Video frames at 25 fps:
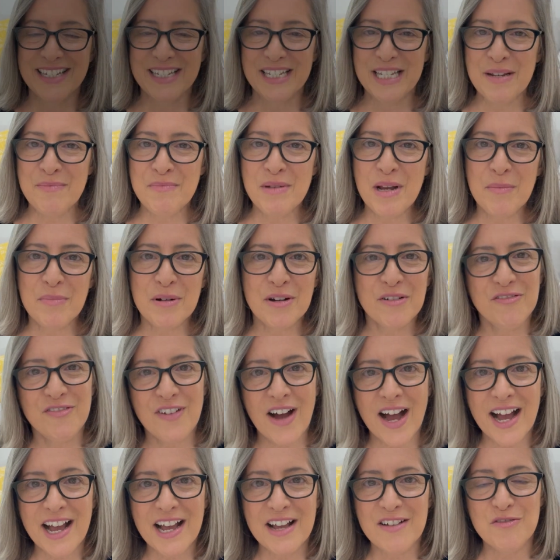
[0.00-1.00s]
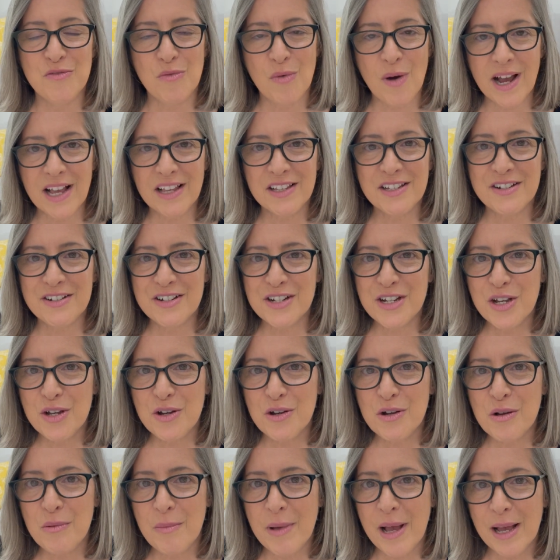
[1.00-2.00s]
Tip number five, while you're in
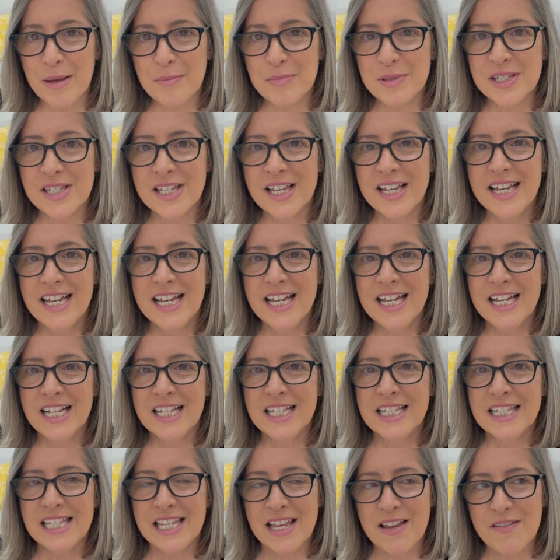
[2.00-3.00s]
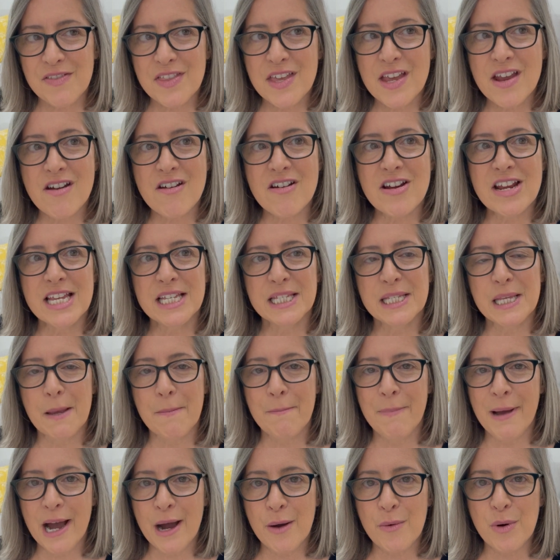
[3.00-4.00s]
Google Maps, see if there is a
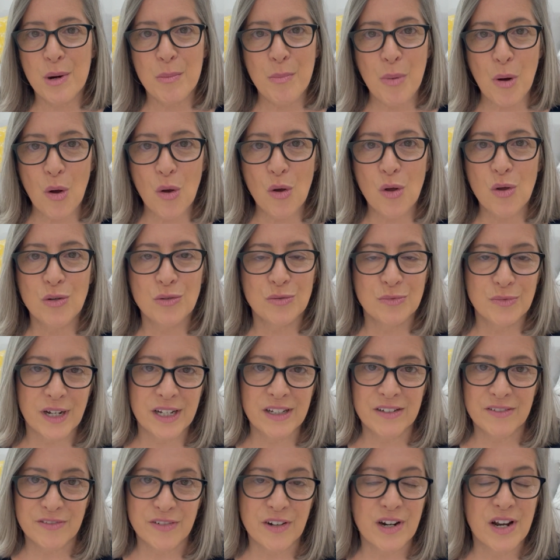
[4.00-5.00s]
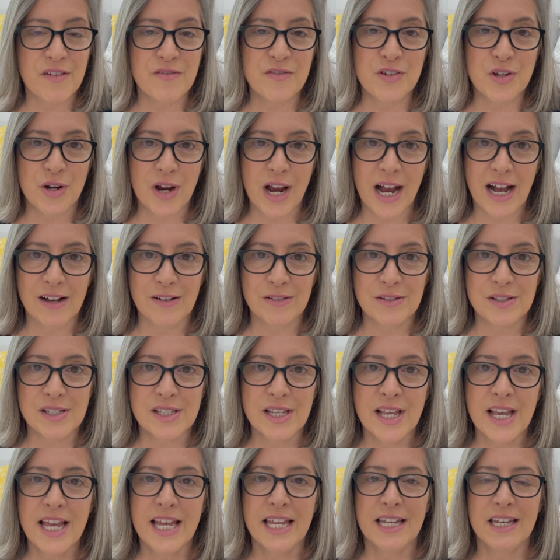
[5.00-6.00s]
power pole right in front of your house.
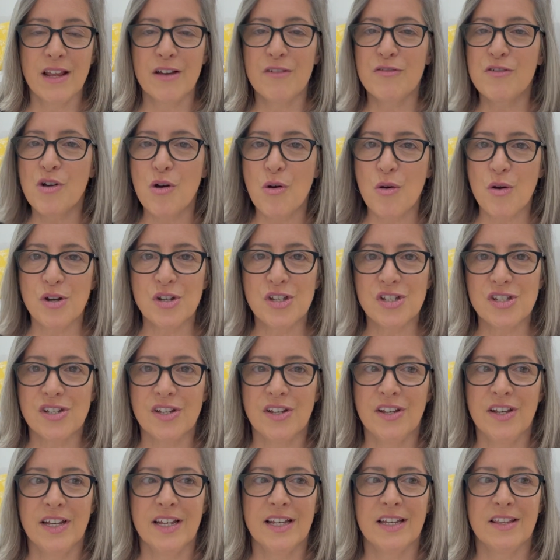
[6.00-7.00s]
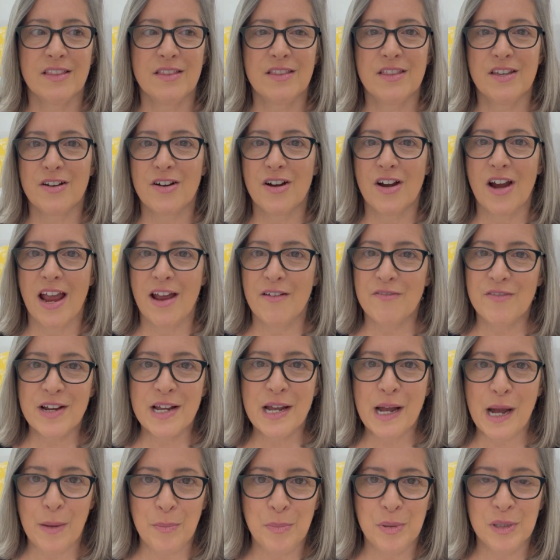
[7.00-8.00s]
Now, of course, they're every
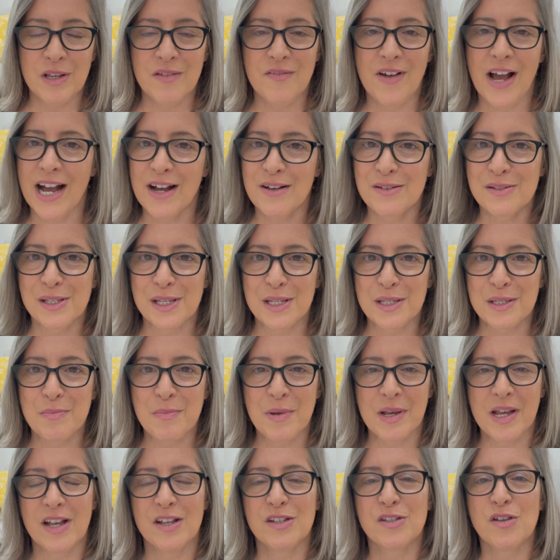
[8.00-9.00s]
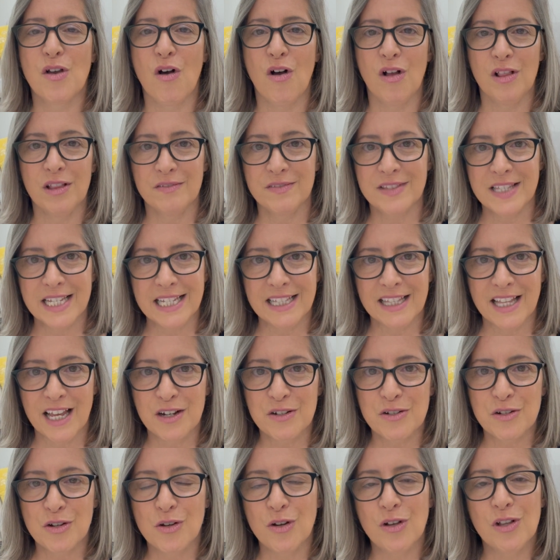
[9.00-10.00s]
couple of houses because all of the
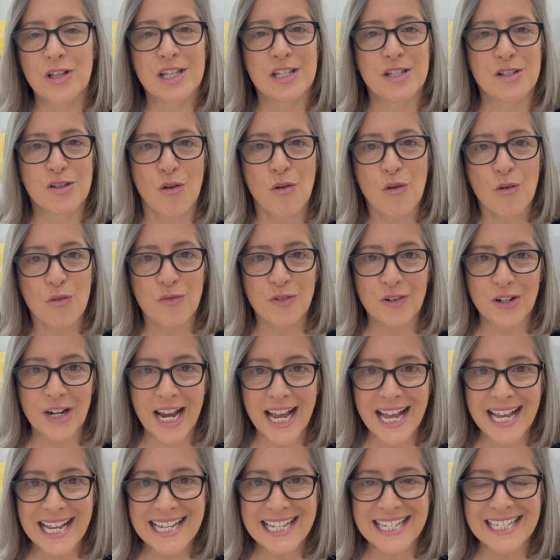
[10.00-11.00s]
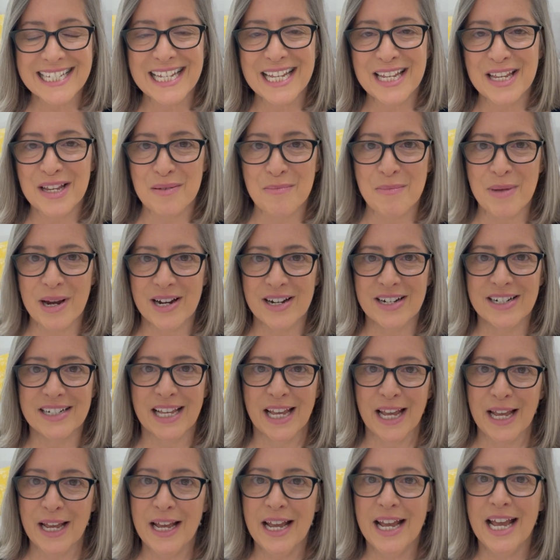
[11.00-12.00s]
electrical is overhead in
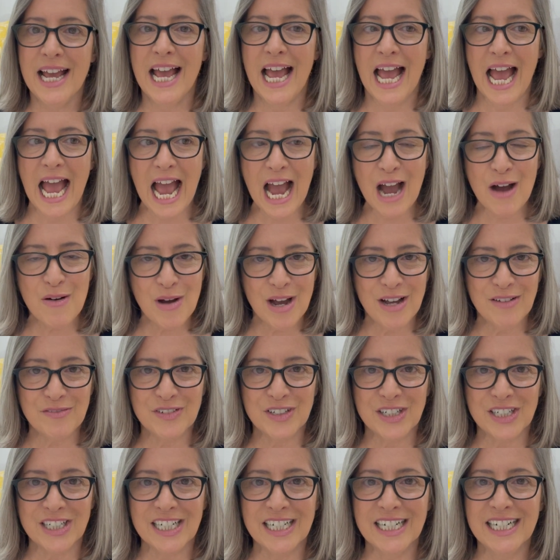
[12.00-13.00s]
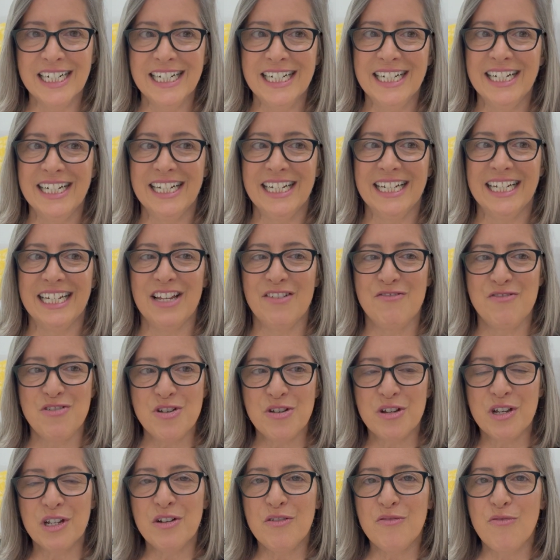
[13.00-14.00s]
Mérida. However, if
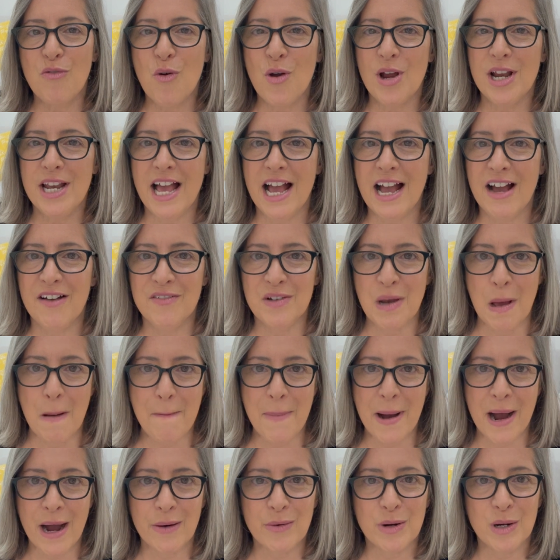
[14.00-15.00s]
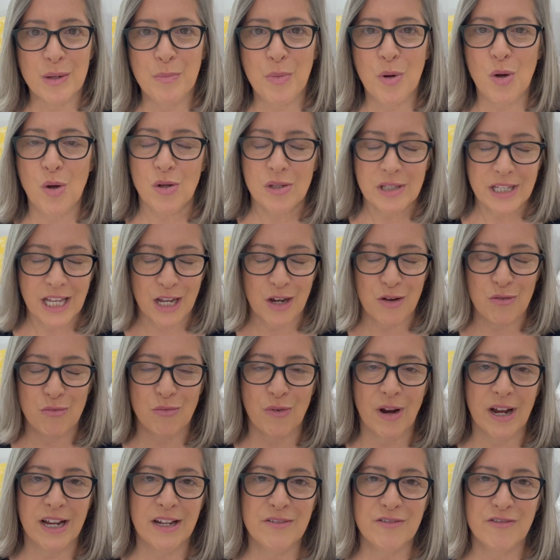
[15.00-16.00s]
you can avoid having a power pole
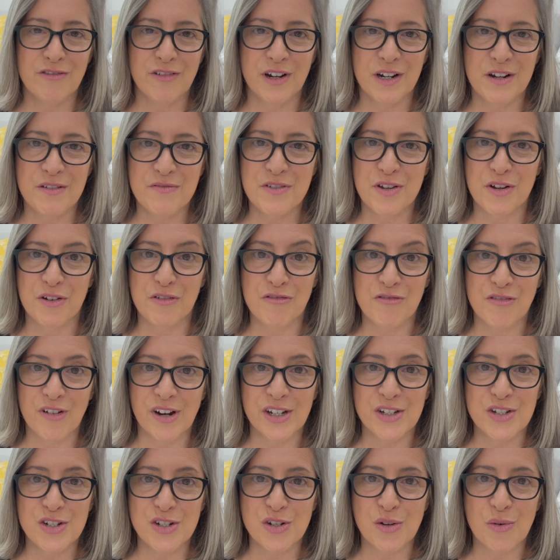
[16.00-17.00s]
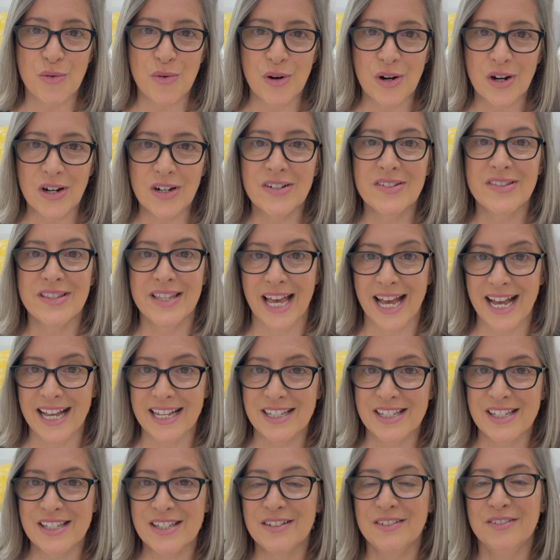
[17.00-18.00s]
right in front of your front door,
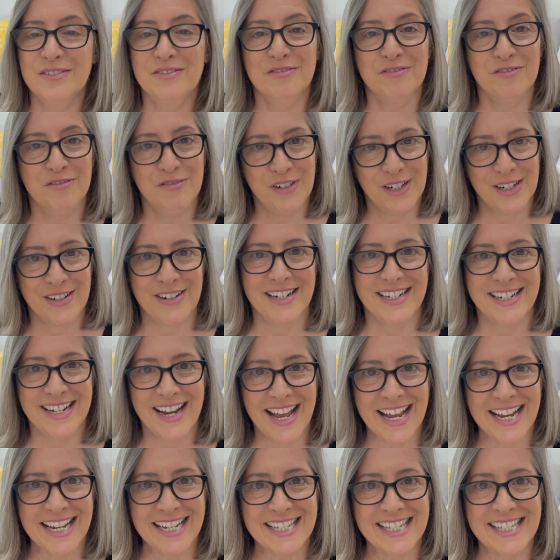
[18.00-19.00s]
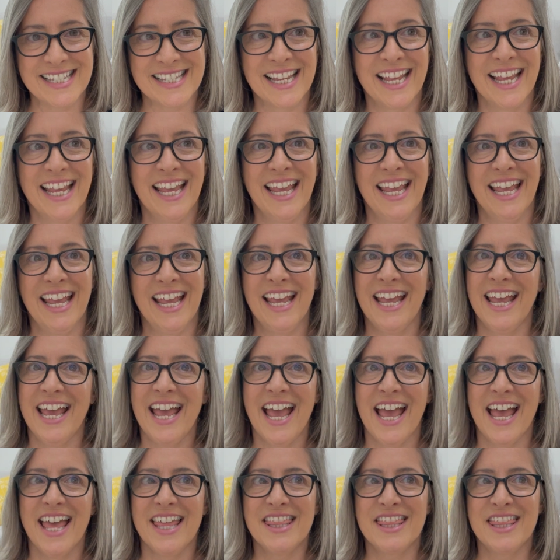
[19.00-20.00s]
that's very nice.
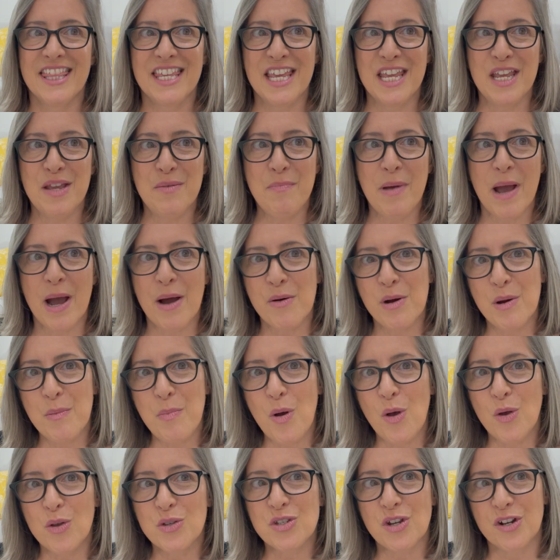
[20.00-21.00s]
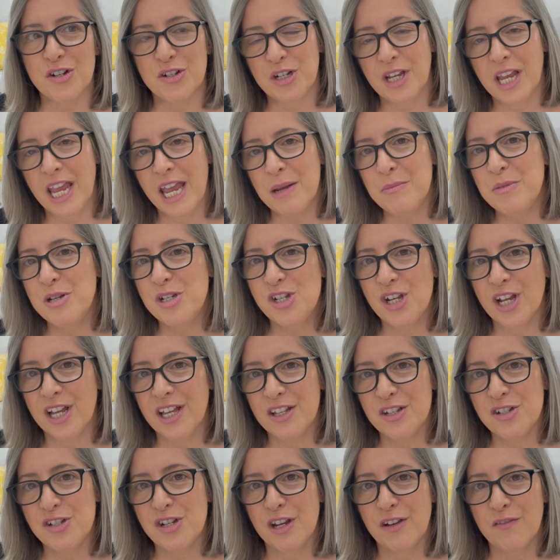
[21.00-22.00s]
The power poles can be
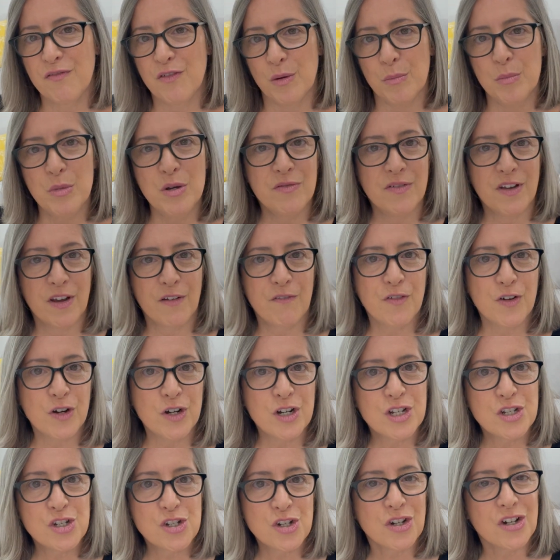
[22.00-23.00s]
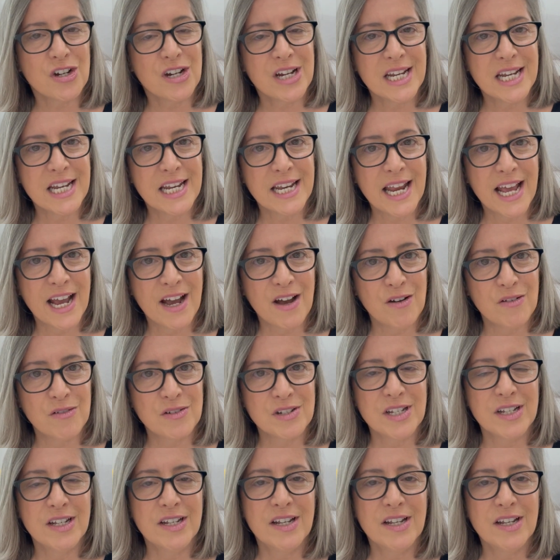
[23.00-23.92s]
challenging for moving furniture in and out.